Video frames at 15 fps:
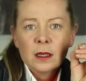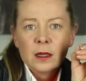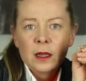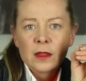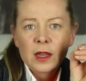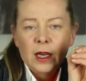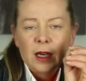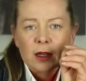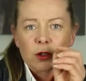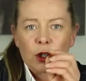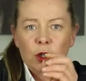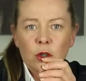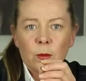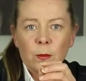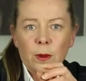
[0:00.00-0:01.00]
that
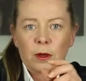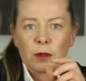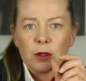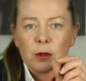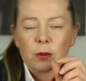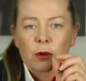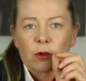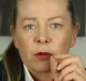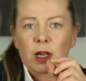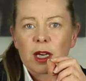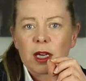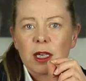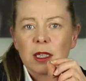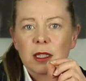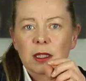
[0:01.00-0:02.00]
coupon you
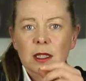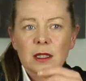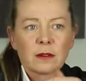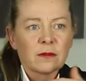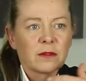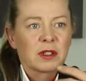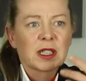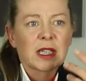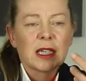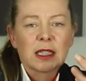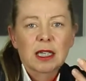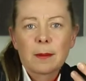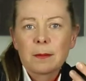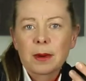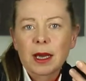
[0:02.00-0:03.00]
create for, say,
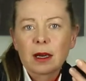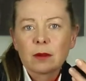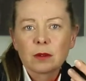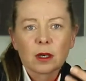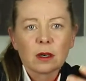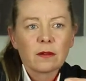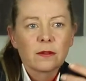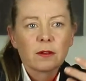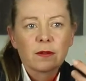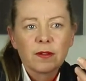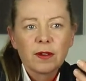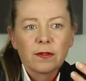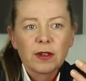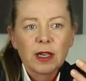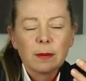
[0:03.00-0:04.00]
£10 off or
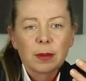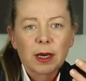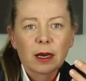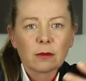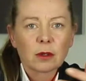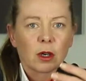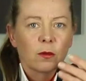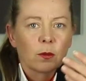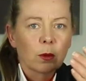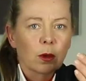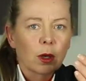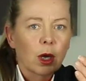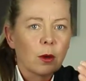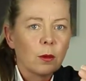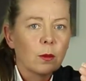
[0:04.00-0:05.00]
£15 off
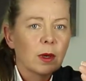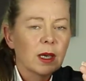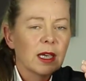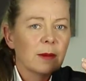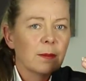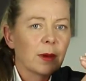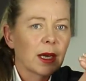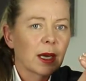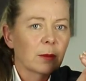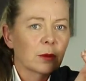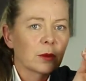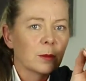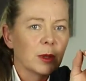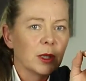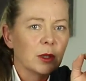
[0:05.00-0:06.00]
will only be able
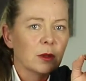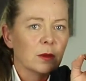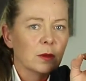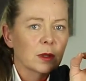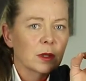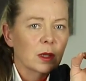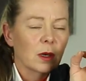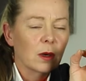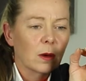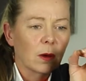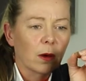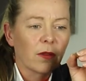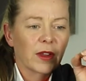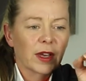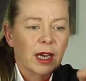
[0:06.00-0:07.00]
to be used
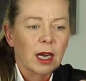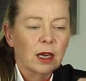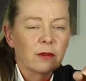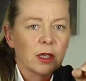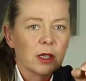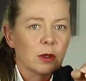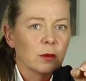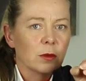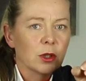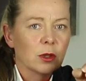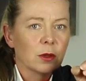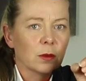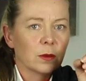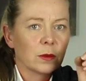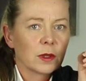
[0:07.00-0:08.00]
on the gallery you
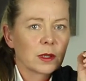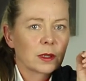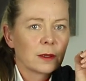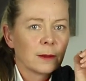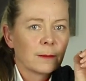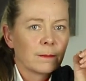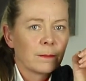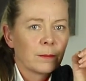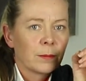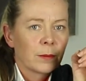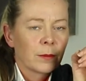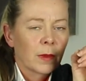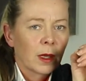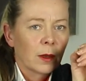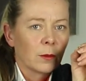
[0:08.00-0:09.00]
choose,
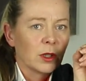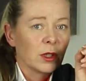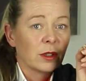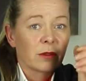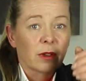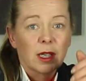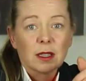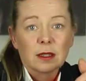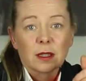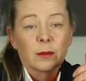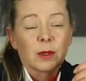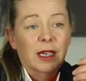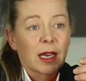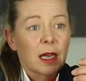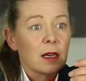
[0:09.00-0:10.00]
which is great. So
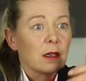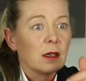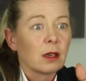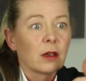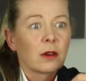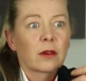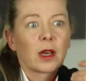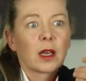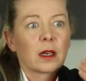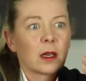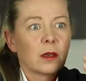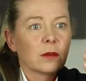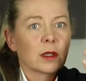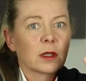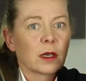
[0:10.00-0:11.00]
again, you can create
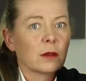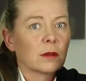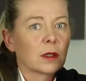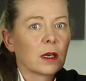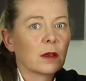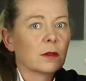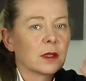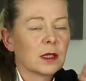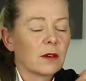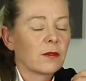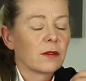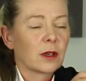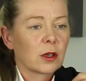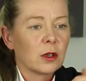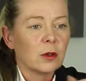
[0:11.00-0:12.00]
loads and loads and loads of
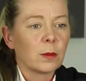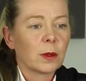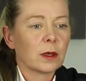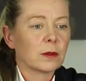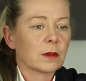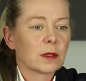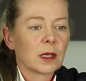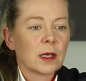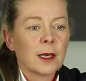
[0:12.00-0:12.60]
different coupons.